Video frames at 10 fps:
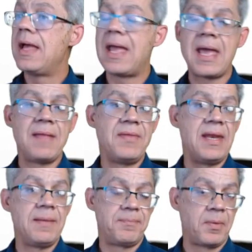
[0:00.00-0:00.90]
And
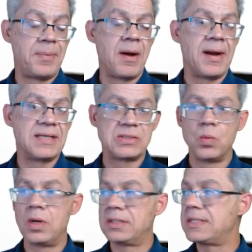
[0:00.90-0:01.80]
then prepare it as a
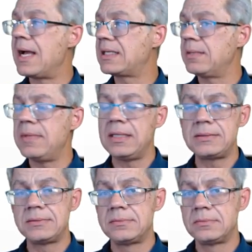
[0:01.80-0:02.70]
Word document.